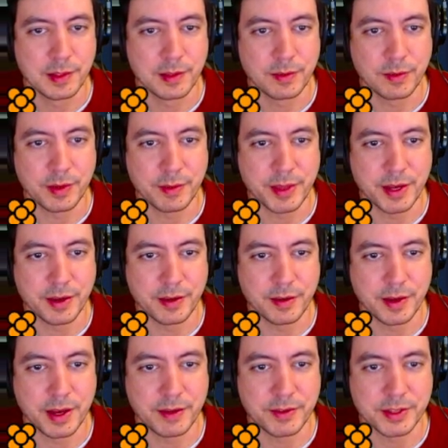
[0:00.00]
Well, I mean,
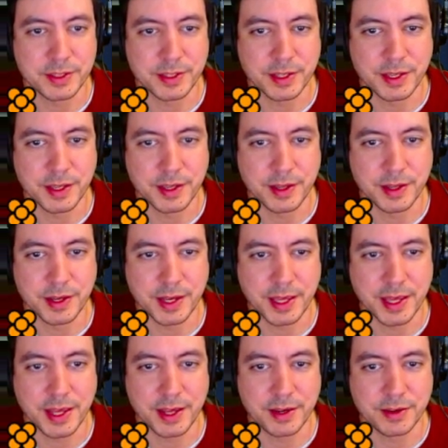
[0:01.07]
obviously, I
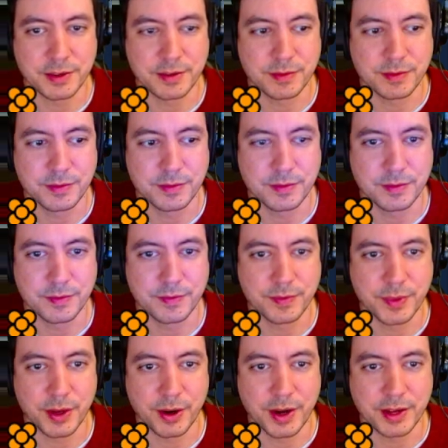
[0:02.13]
can't...
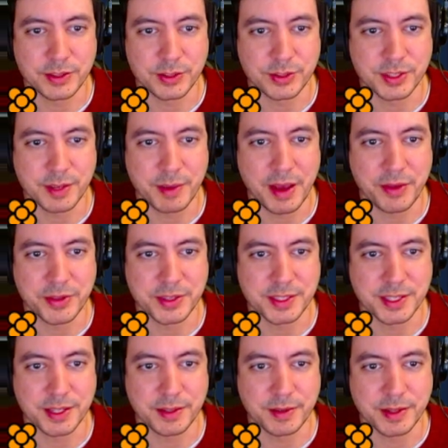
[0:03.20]
Alright, so somehow the...
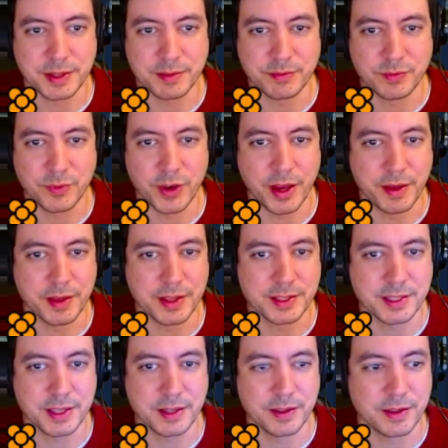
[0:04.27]
What?
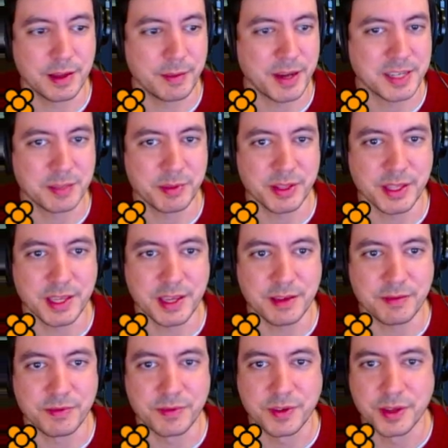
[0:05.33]
Am I to
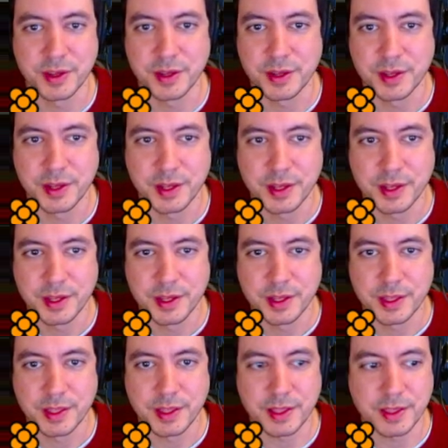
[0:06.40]
believe
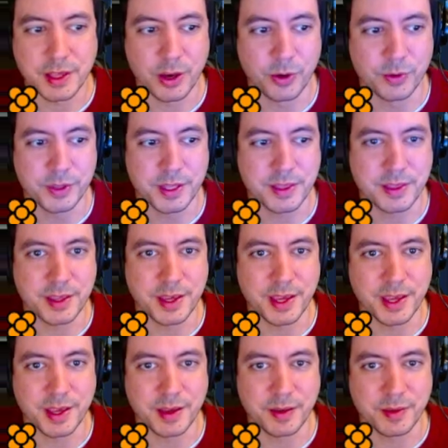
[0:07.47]
that the only
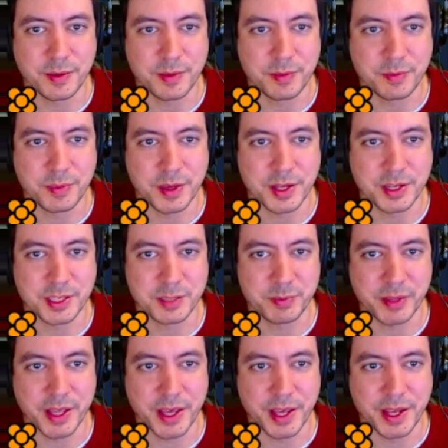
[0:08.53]
thing being
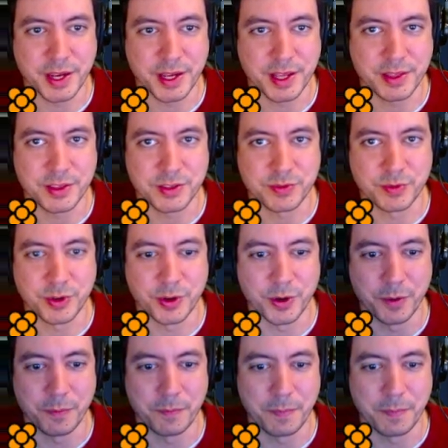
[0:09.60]
displayed in this room